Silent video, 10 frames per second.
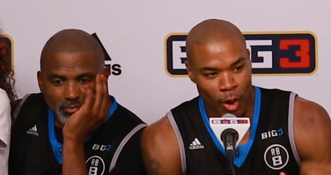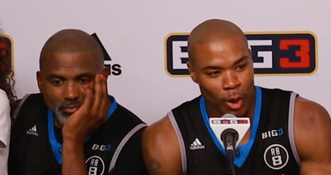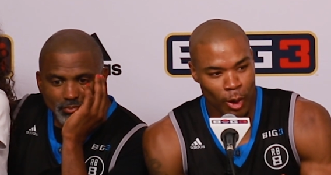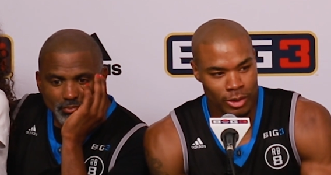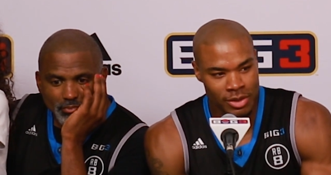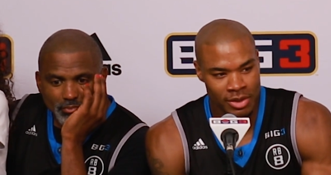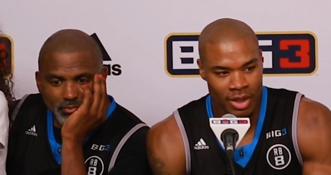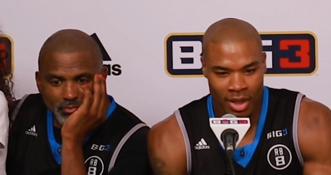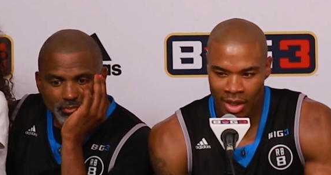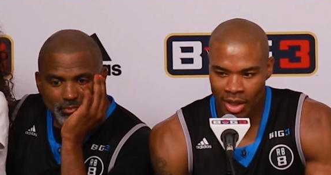Speaker 1: calls,
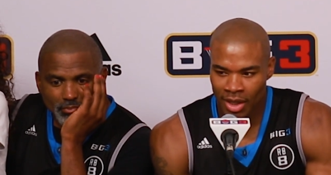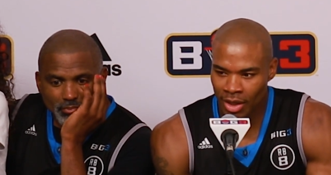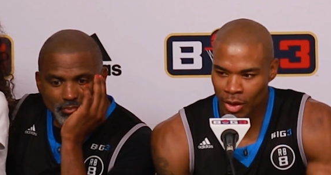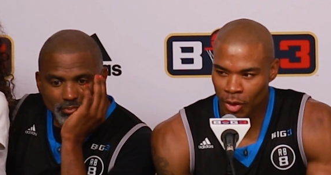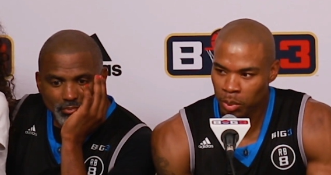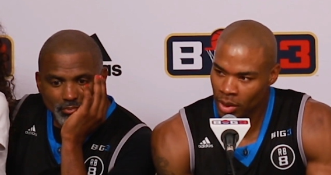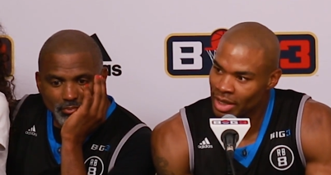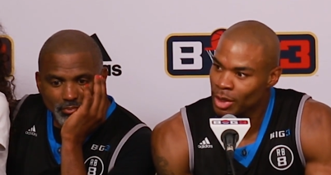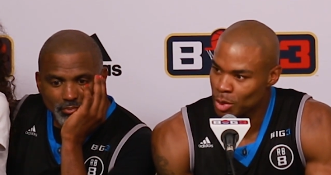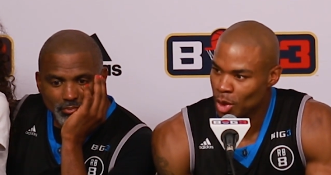you know,
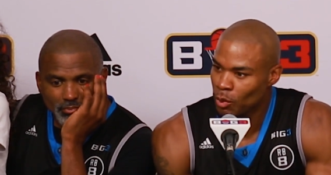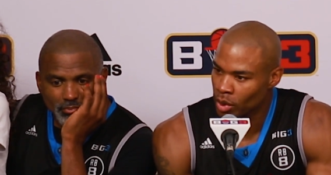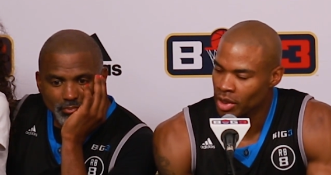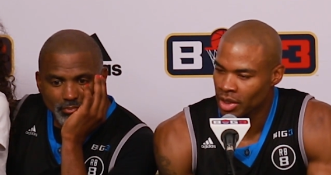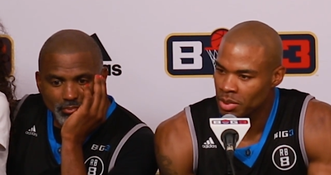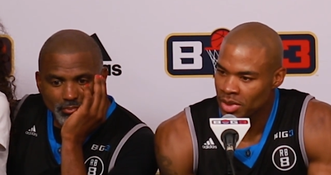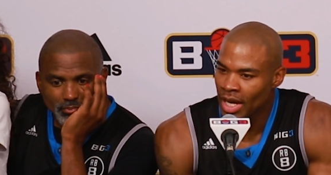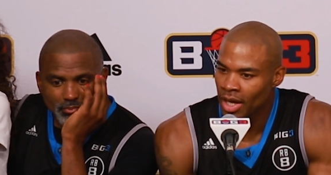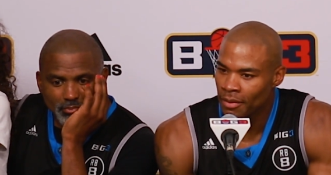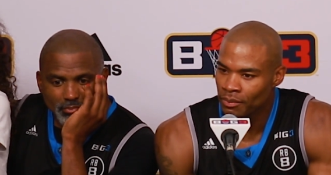players are really
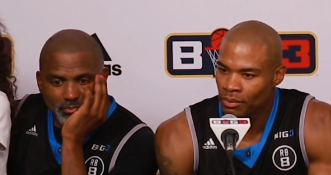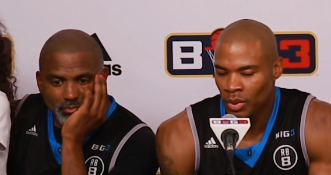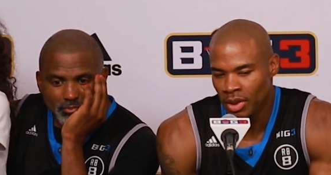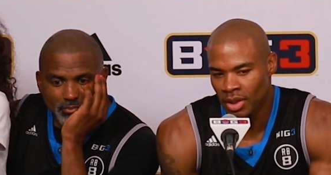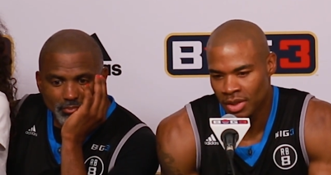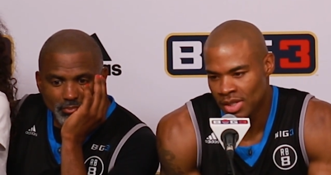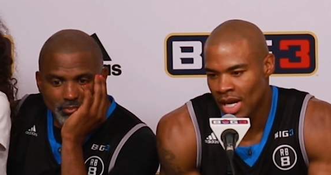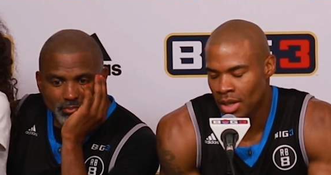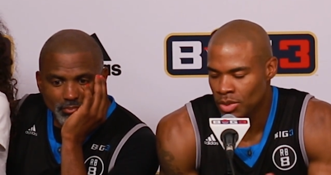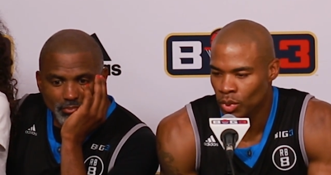upset. But then there's
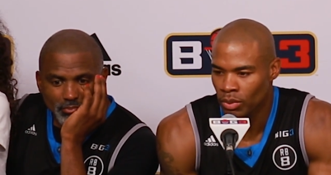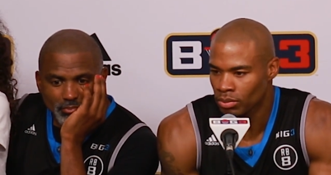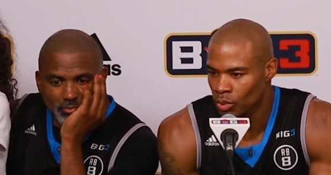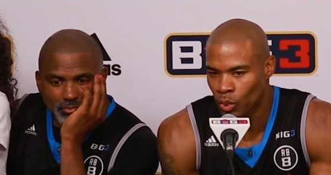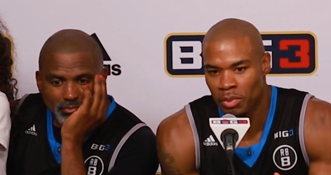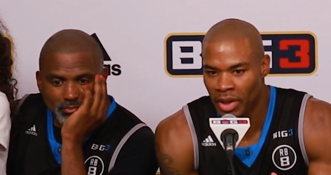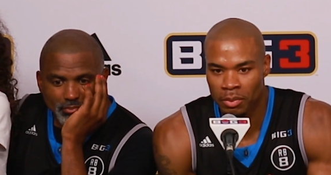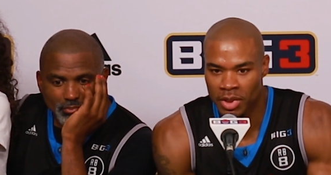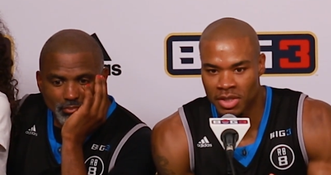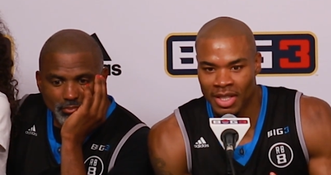times where we
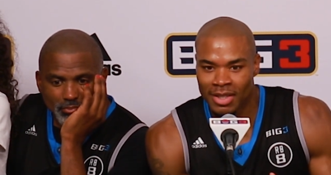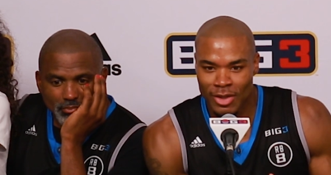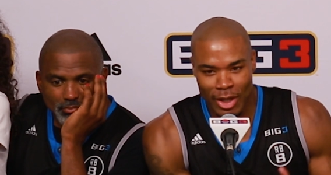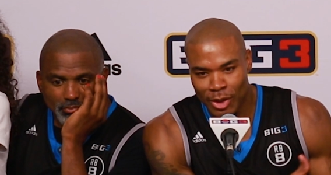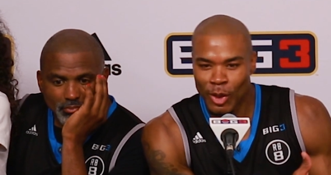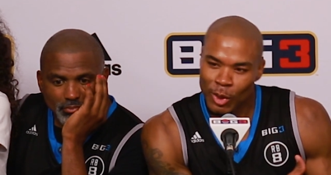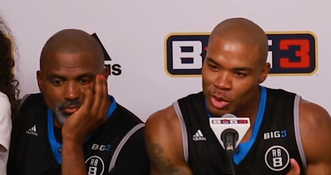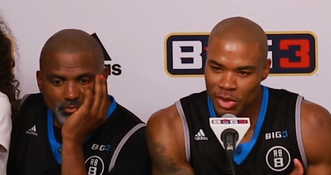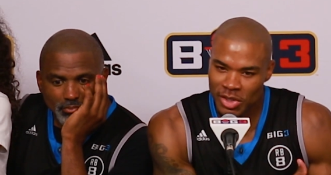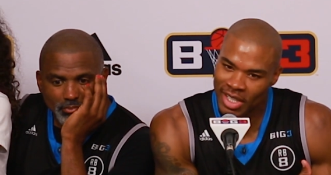make mistakes, and the
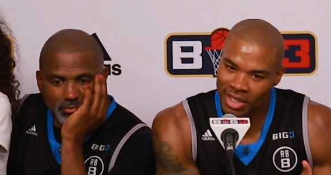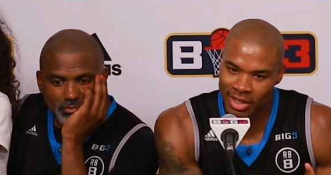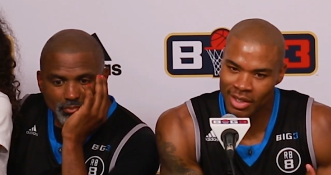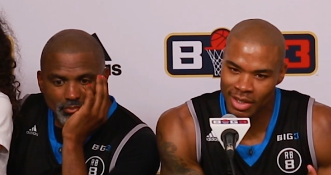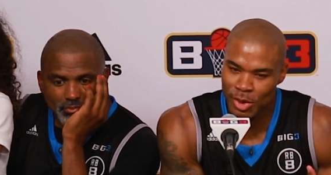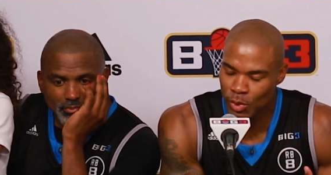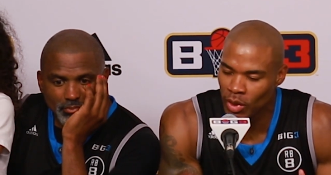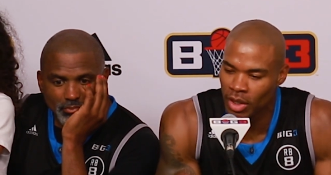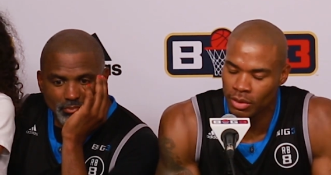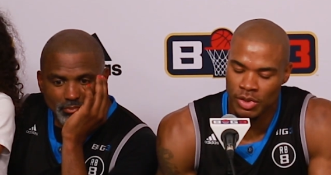coaches is yelling at us as
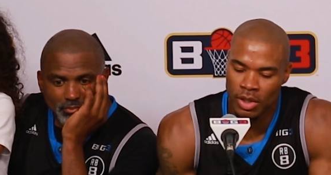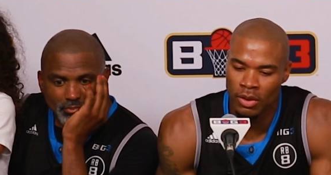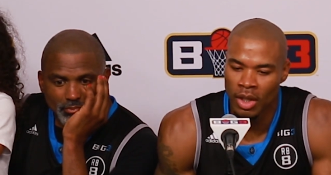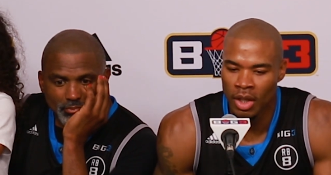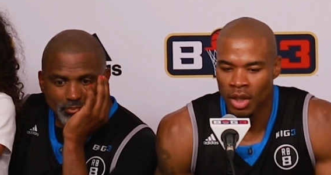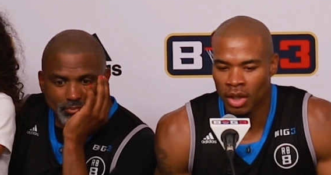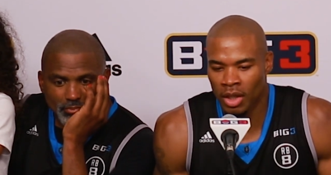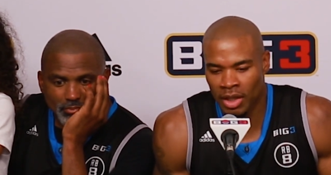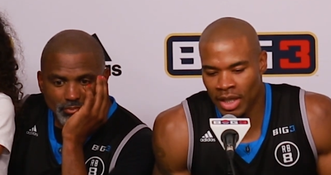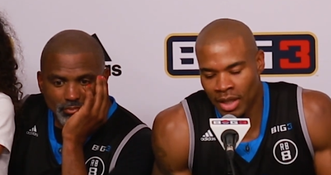well. So
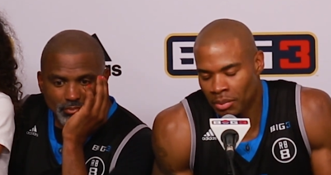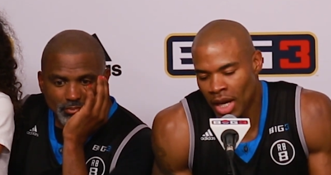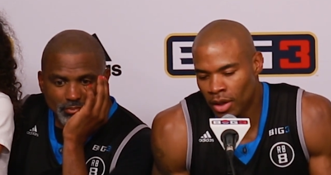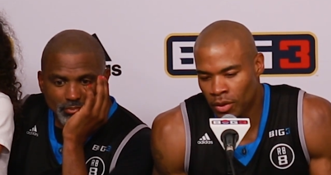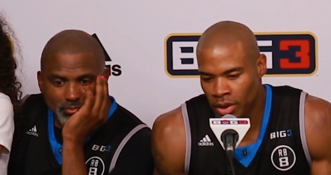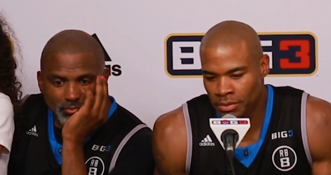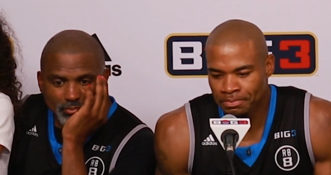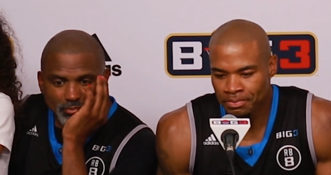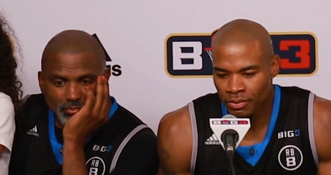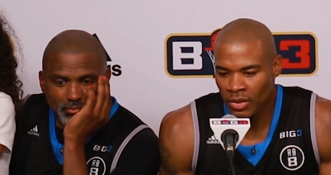again, I'm not going to,
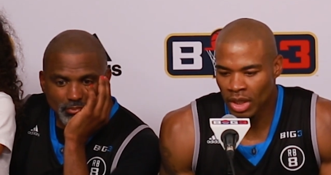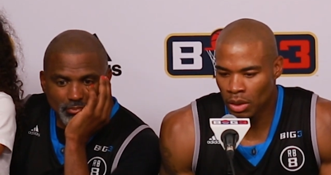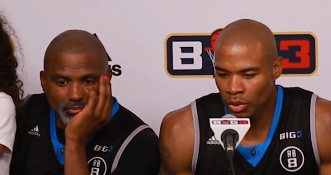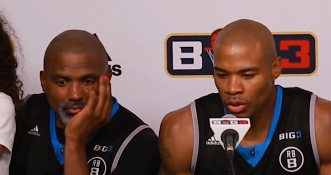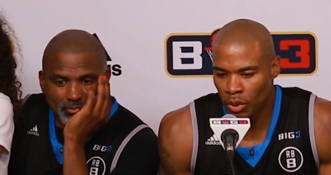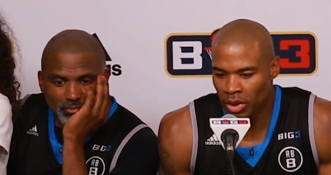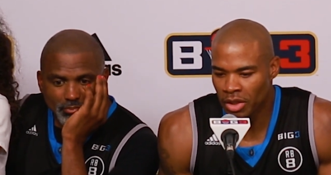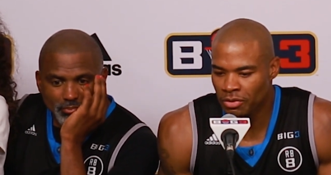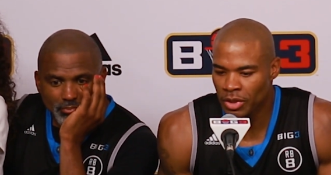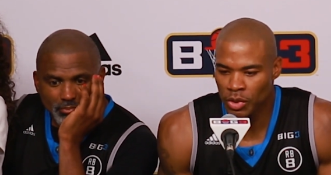you know, throw
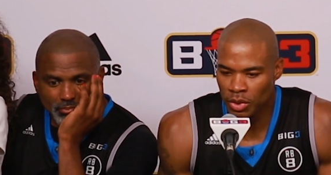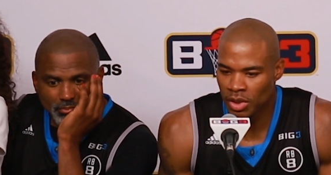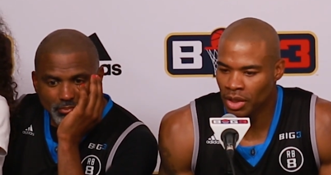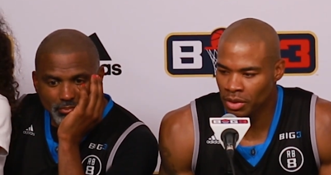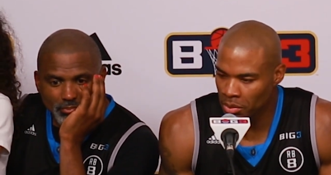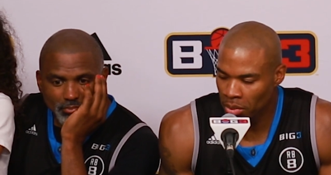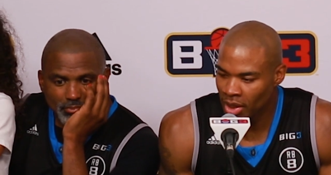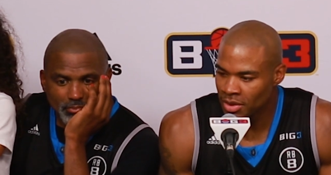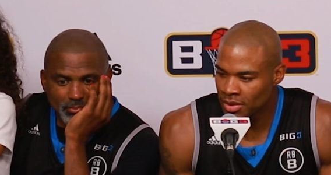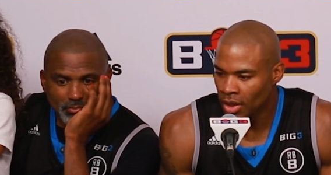the officials under the
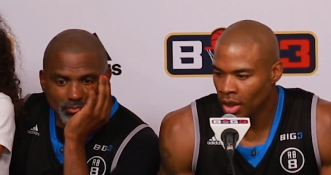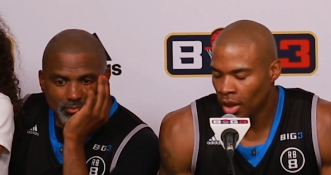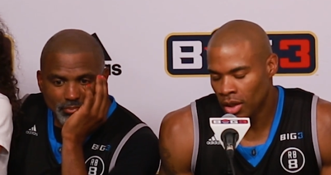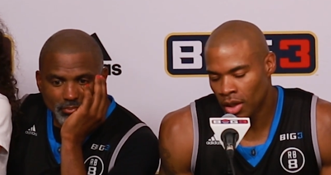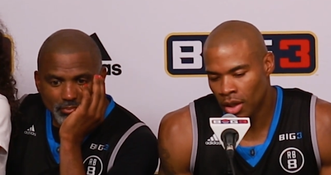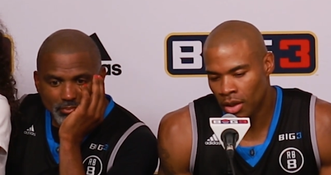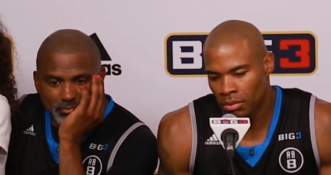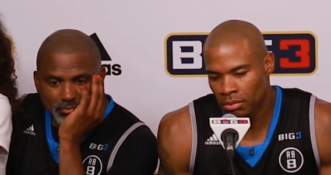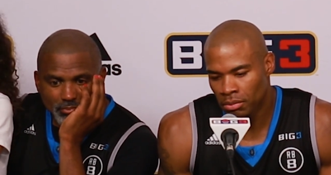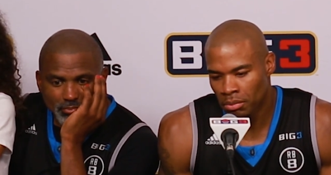bus.
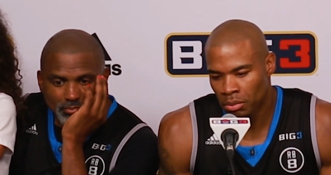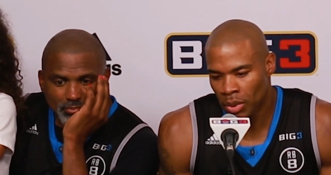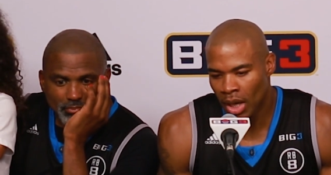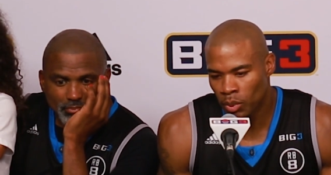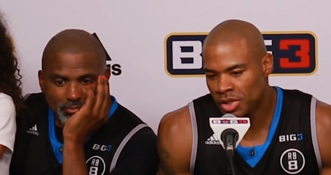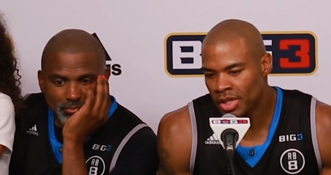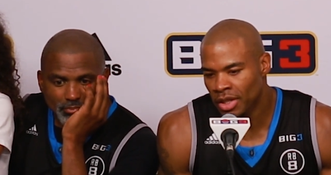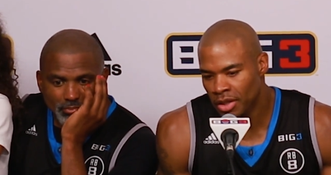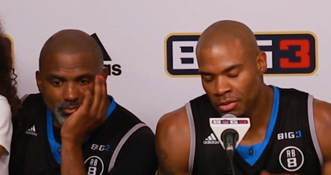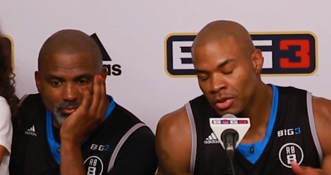But I would
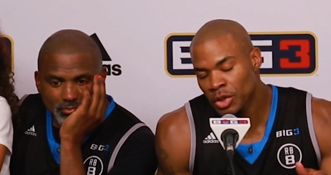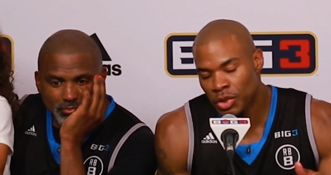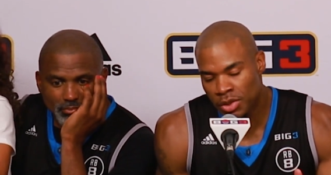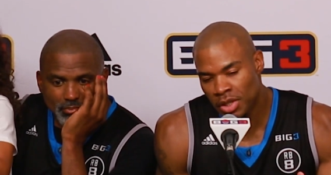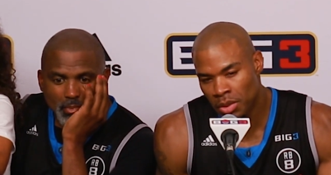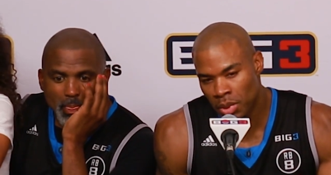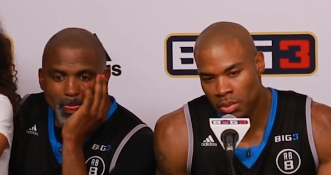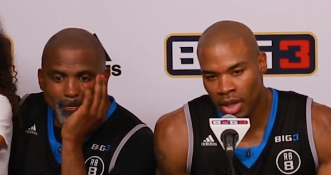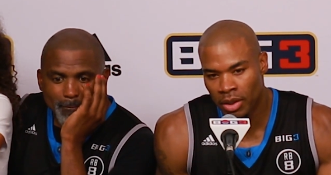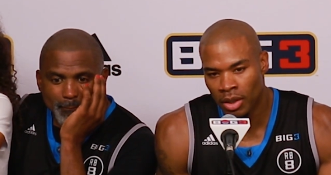say the officials need to be
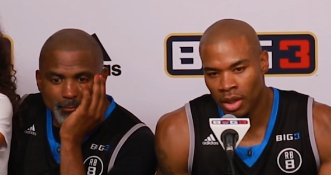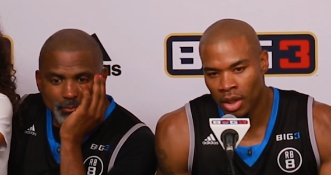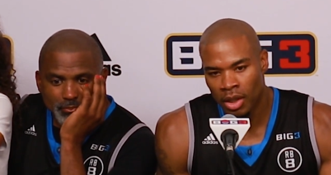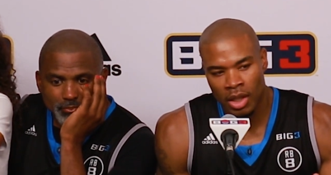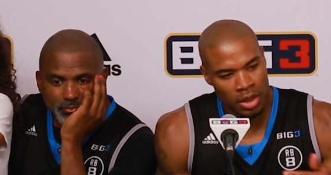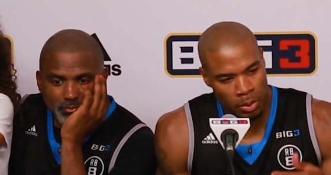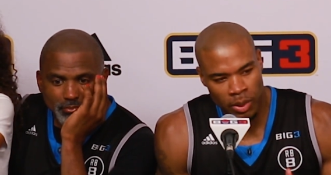better, and the